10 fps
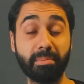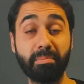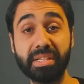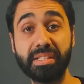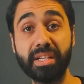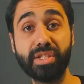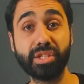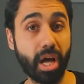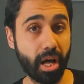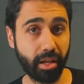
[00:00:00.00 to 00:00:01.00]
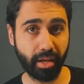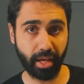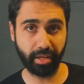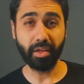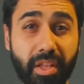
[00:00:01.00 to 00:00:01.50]
a business
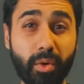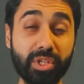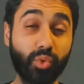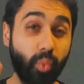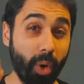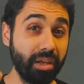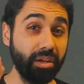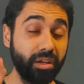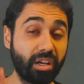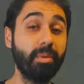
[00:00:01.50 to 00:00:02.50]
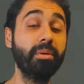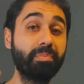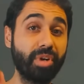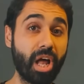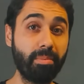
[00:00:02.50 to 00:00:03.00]
online. There was one common
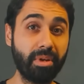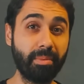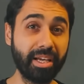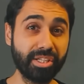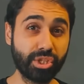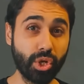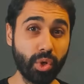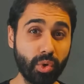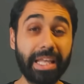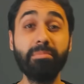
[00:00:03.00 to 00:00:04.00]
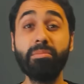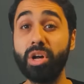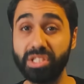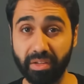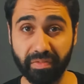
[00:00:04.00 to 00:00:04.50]
problem I saw in
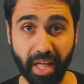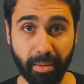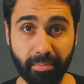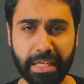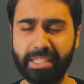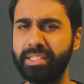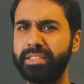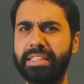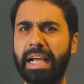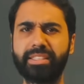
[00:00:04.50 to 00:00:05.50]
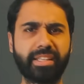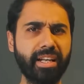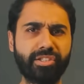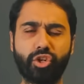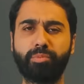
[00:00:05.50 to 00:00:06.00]
most of them. It's not tech
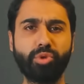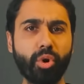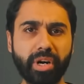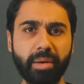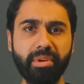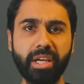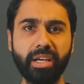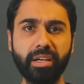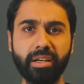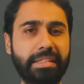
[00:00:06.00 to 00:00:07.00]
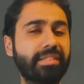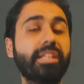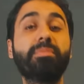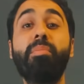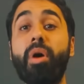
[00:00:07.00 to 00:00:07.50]
skills or programming. It's
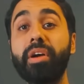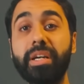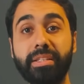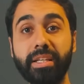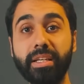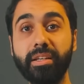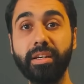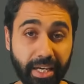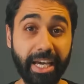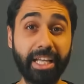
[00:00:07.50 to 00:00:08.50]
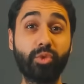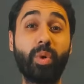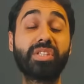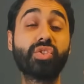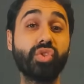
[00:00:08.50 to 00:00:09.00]
not marketing. It
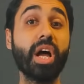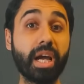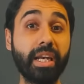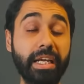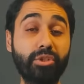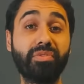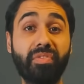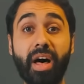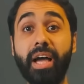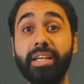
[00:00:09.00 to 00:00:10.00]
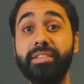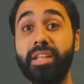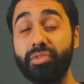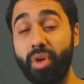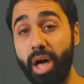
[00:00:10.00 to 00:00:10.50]
was struggling to find
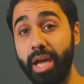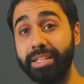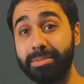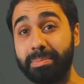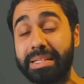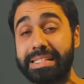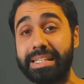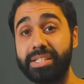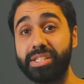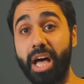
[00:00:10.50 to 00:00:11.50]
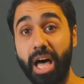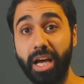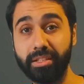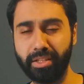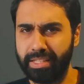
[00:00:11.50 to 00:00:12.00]
the right business
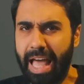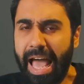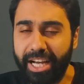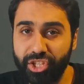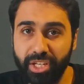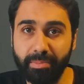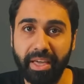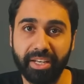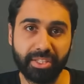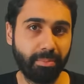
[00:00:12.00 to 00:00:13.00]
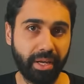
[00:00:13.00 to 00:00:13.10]
idea that actually makes